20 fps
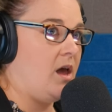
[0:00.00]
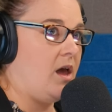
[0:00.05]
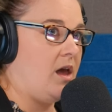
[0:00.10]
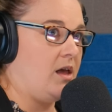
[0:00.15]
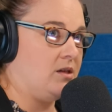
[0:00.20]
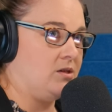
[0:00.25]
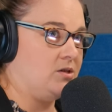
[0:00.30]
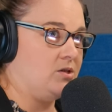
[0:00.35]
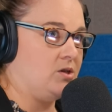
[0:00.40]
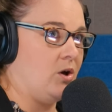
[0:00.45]

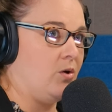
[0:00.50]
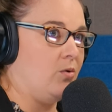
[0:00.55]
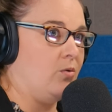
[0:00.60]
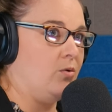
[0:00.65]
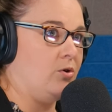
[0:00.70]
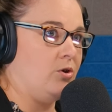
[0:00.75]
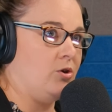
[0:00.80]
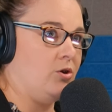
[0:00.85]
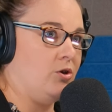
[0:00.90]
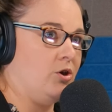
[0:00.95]
And so that
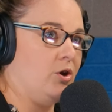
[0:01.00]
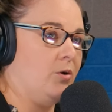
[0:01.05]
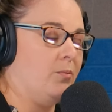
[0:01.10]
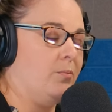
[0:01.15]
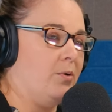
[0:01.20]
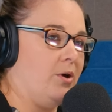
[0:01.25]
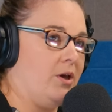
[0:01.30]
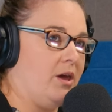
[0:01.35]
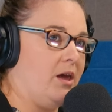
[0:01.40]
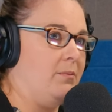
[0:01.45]
makes sense. Your
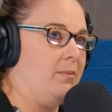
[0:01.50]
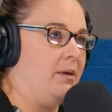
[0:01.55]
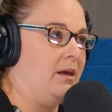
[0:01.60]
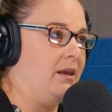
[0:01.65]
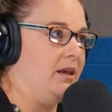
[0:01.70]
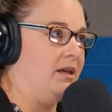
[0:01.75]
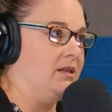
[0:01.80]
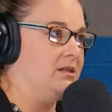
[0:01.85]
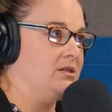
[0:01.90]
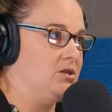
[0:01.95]
bookkeeping
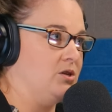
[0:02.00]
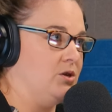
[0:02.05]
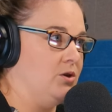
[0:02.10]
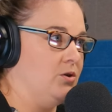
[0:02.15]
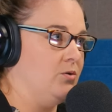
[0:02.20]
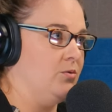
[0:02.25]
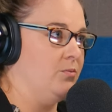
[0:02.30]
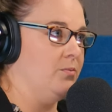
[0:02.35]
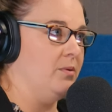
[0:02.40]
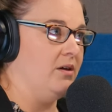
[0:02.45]
needs
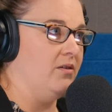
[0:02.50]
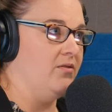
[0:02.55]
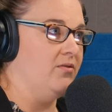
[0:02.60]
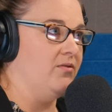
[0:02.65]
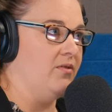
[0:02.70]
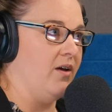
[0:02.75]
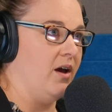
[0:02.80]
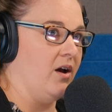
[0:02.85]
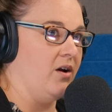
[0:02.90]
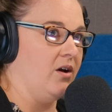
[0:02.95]
to be
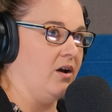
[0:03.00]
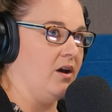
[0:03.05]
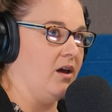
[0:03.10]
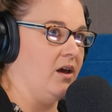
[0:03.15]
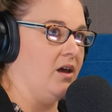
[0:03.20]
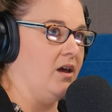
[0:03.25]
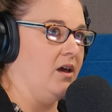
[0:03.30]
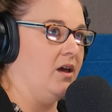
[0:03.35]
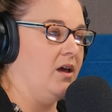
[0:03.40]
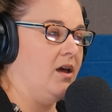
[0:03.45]

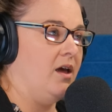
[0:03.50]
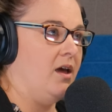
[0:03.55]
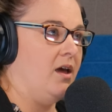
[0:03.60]
very